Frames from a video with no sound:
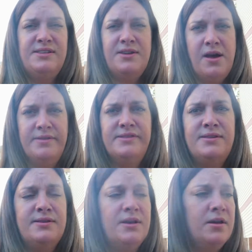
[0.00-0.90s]

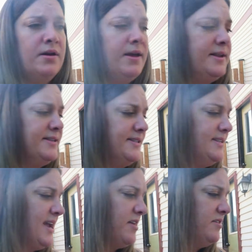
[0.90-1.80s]
stunts and
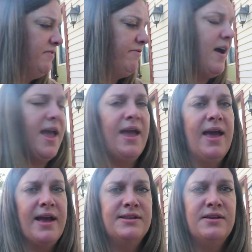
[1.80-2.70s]
death-defying
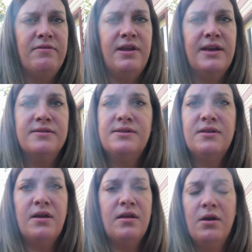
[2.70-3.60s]
activities.
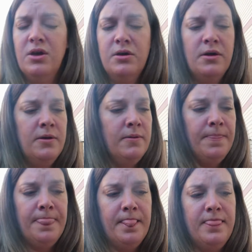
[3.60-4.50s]

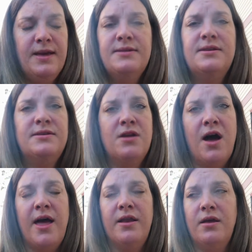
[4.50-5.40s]
This is
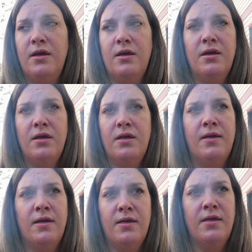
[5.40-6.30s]
not
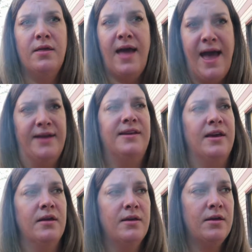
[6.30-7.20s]

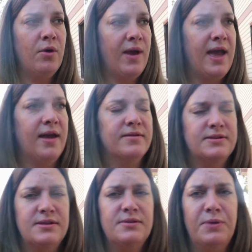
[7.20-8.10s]
acting, okay?
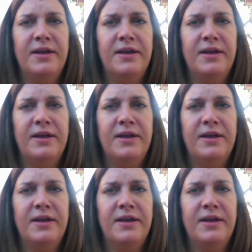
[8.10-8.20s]
This is